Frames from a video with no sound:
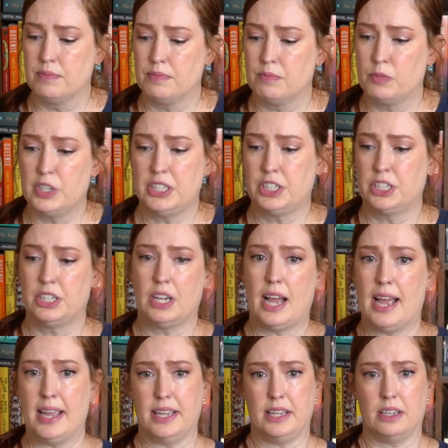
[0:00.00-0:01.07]
which
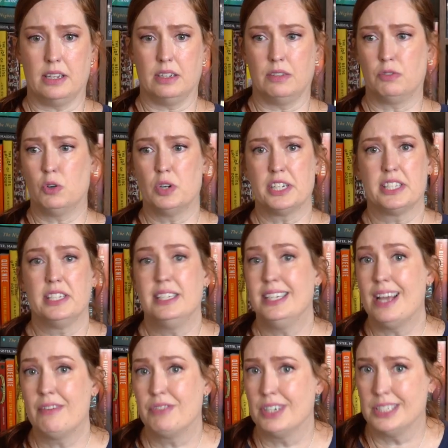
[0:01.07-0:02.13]
I, of course,
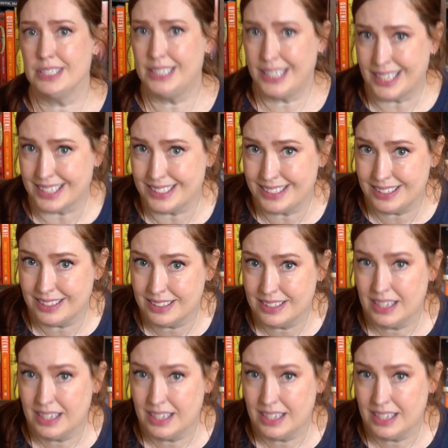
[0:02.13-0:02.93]
never did.